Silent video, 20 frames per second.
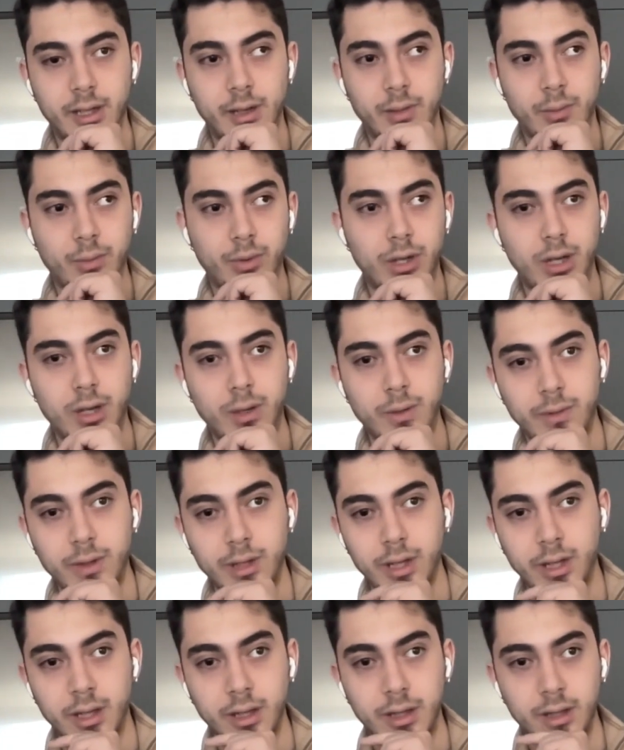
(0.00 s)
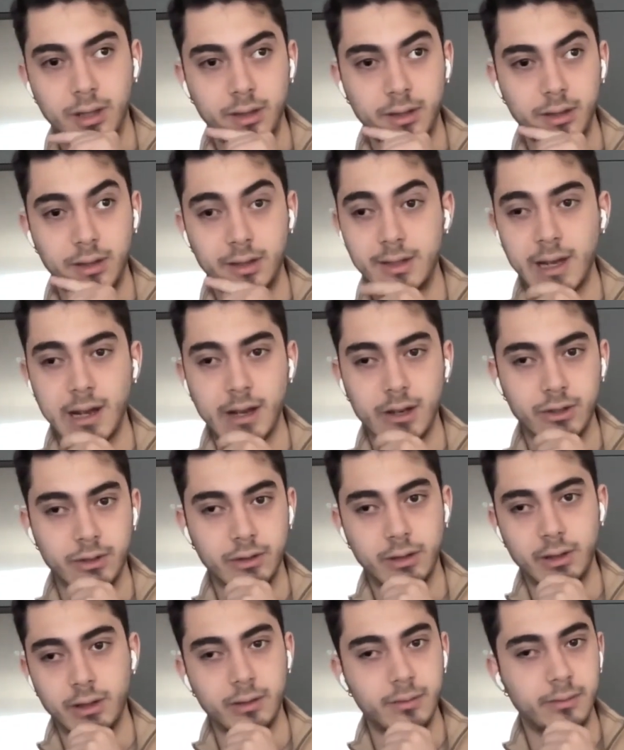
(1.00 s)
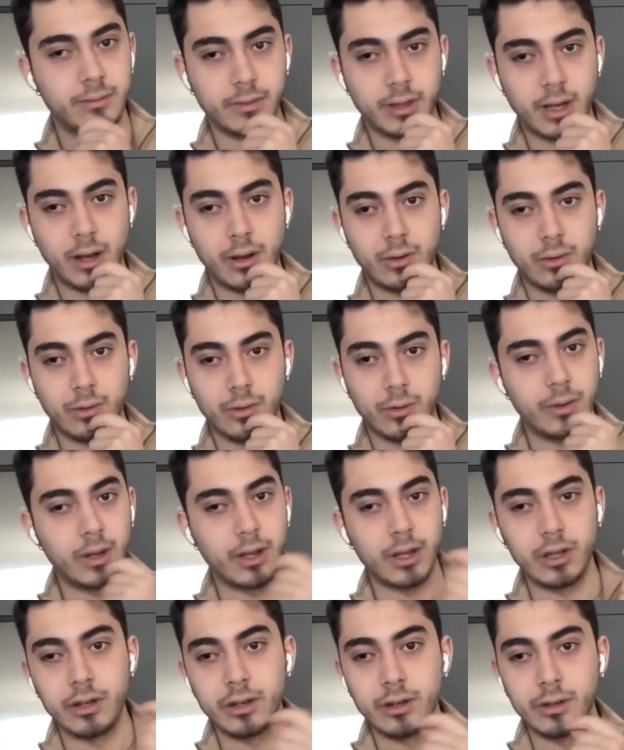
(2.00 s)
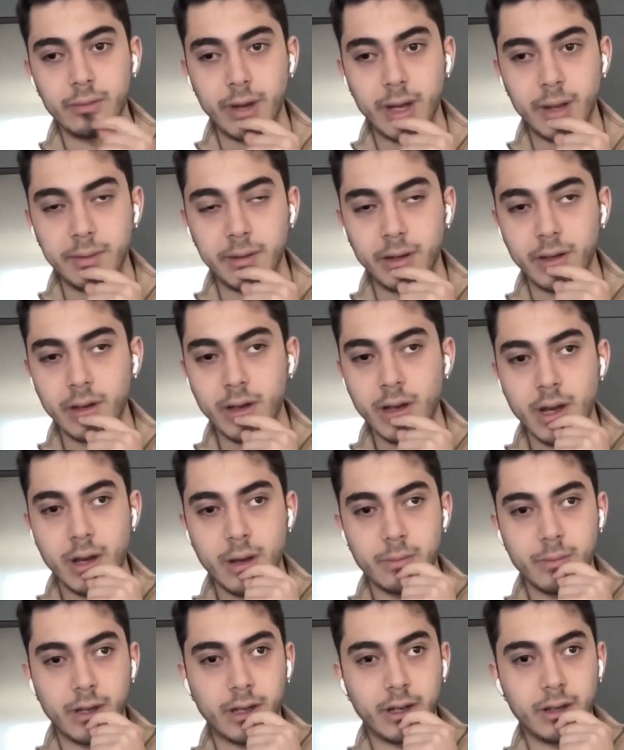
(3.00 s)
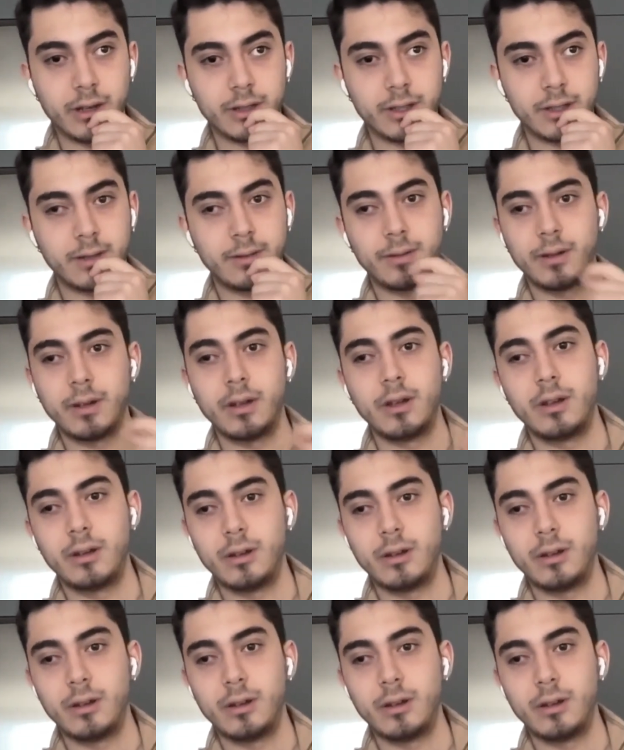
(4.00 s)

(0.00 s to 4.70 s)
then probably it's actually 9 or a year maybe, because